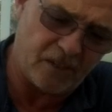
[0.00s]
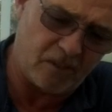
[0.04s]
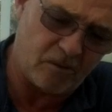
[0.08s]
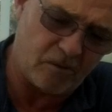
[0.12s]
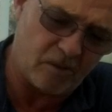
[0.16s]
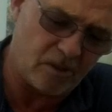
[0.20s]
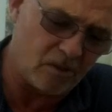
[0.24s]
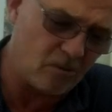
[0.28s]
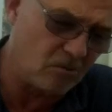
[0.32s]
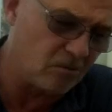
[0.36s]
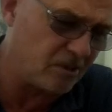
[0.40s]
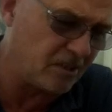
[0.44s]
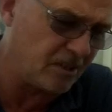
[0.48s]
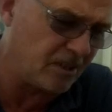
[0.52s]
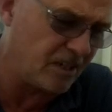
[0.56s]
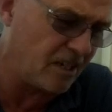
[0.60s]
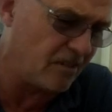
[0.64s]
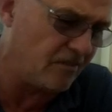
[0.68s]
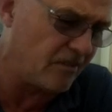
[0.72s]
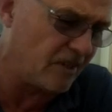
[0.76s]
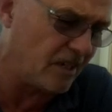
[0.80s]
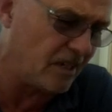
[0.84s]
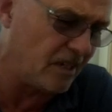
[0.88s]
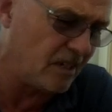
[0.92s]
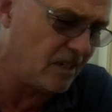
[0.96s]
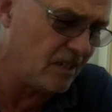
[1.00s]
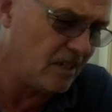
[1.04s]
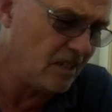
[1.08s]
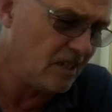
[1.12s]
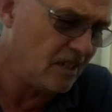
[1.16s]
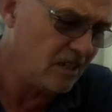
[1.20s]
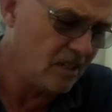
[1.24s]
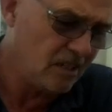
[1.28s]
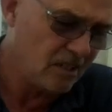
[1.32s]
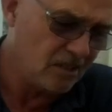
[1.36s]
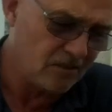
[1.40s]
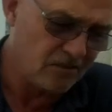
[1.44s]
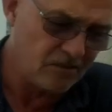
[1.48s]
quid altogether
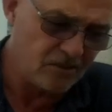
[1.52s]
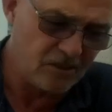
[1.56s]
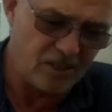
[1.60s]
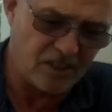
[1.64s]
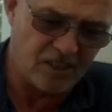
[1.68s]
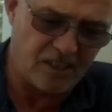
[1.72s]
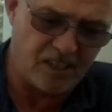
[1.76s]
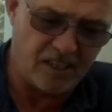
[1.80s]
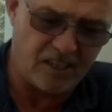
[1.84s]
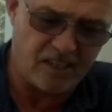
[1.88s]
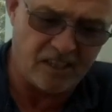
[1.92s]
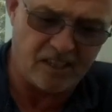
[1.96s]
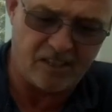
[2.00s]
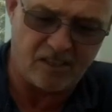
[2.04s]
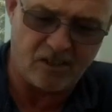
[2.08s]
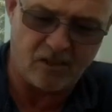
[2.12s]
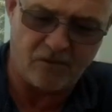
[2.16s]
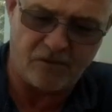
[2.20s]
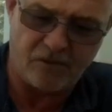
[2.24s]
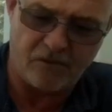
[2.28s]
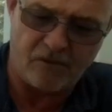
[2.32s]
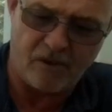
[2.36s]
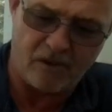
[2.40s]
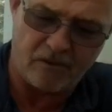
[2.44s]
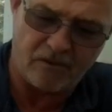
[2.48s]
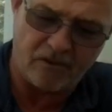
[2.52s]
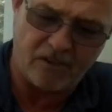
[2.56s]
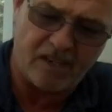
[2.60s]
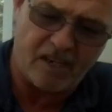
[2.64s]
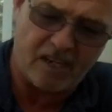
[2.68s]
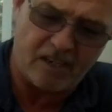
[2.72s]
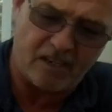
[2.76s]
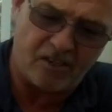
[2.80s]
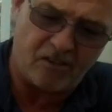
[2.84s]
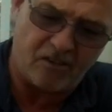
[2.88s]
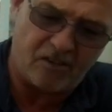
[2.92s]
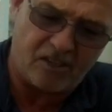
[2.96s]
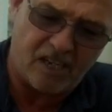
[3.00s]
to get yourself your rail. Yeah,
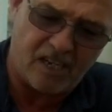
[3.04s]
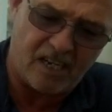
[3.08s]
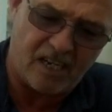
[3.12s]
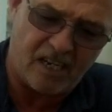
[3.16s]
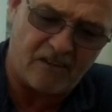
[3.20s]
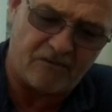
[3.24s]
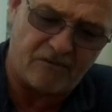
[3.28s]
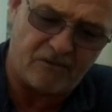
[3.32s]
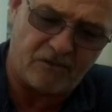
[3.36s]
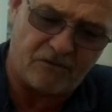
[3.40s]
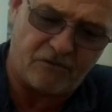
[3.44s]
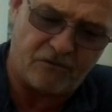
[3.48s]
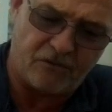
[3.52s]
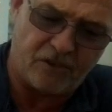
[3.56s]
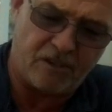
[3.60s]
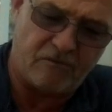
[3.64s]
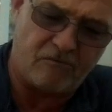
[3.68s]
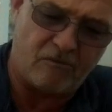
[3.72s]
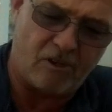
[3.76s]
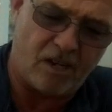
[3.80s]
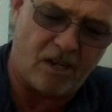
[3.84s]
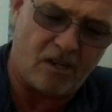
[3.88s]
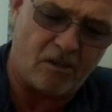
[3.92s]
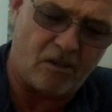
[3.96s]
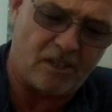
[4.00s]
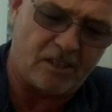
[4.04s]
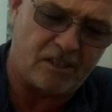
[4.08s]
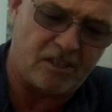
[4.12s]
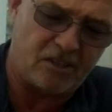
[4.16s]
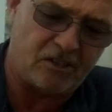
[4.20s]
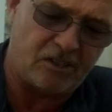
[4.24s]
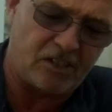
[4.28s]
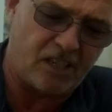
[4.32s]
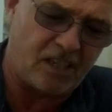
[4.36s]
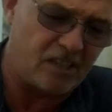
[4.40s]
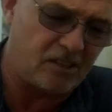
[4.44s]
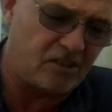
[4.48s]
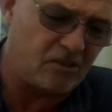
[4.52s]
you can have the free rail, as you
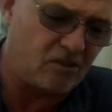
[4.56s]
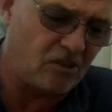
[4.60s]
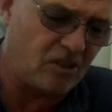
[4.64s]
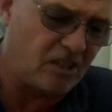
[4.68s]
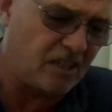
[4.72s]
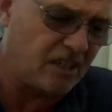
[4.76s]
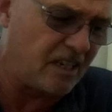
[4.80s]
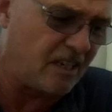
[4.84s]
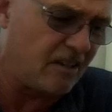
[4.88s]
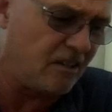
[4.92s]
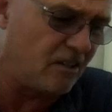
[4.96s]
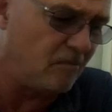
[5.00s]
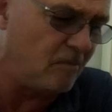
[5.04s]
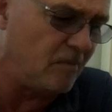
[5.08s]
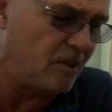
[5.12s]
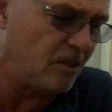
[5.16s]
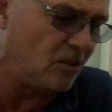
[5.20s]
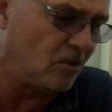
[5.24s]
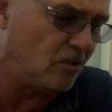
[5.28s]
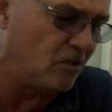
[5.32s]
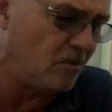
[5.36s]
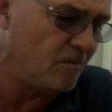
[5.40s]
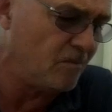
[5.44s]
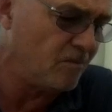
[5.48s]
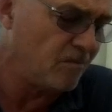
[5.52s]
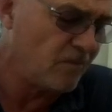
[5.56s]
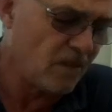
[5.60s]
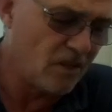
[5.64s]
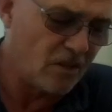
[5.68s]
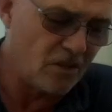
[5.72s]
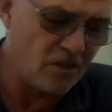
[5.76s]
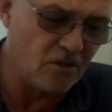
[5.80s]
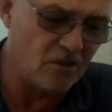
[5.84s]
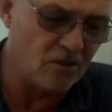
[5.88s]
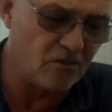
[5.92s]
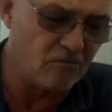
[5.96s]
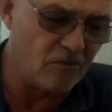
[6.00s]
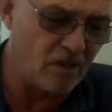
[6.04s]
say, it's got it there in the middle,
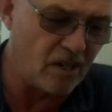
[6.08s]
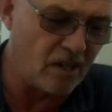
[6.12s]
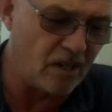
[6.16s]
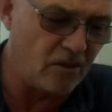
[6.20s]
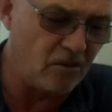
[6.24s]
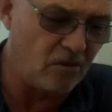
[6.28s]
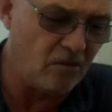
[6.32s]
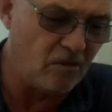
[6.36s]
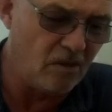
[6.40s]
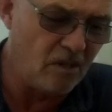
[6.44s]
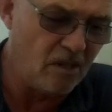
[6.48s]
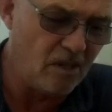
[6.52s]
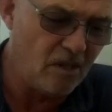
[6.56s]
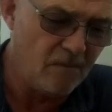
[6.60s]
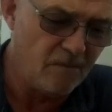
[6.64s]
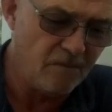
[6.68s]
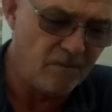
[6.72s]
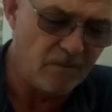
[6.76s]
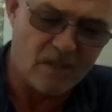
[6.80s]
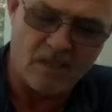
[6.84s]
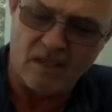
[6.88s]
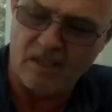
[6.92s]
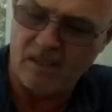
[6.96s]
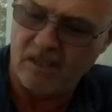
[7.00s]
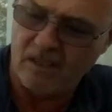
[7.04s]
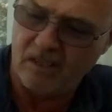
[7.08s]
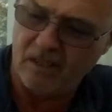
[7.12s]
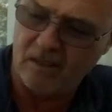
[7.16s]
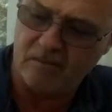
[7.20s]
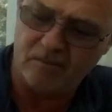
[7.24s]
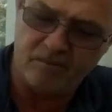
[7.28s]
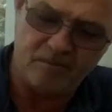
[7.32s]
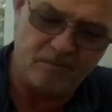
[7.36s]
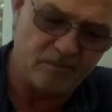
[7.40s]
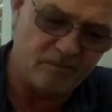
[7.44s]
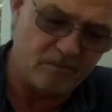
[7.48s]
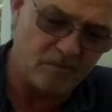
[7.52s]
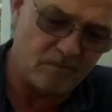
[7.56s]
third rail.
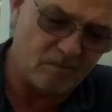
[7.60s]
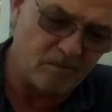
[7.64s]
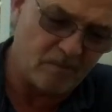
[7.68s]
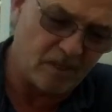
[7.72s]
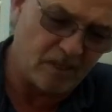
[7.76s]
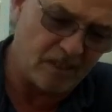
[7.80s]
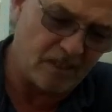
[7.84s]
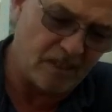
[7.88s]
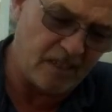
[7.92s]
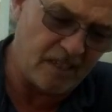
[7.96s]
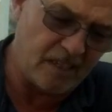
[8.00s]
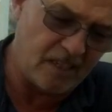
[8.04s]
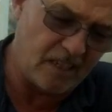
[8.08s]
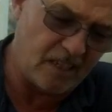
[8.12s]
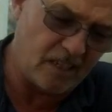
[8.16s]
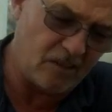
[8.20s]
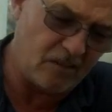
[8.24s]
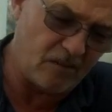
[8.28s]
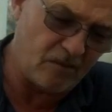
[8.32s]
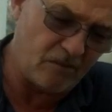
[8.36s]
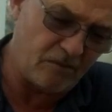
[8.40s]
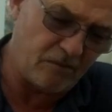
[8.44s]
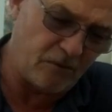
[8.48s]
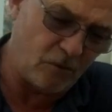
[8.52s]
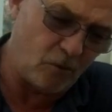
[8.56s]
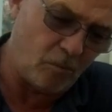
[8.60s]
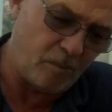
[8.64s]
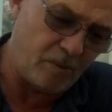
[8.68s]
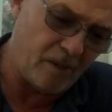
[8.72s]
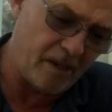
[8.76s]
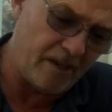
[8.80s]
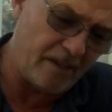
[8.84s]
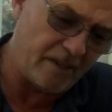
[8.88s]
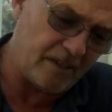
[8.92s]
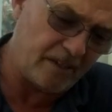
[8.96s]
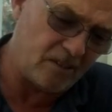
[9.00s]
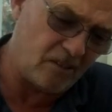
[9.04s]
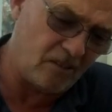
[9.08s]
But yeah, that full
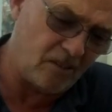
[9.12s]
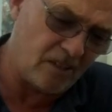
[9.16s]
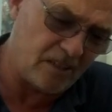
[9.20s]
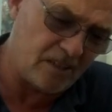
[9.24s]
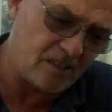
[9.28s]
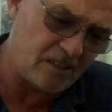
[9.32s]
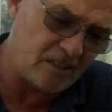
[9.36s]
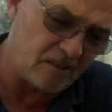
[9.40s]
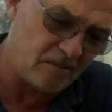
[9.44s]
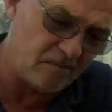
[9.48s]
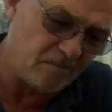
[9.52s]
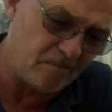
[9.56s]
power, guys.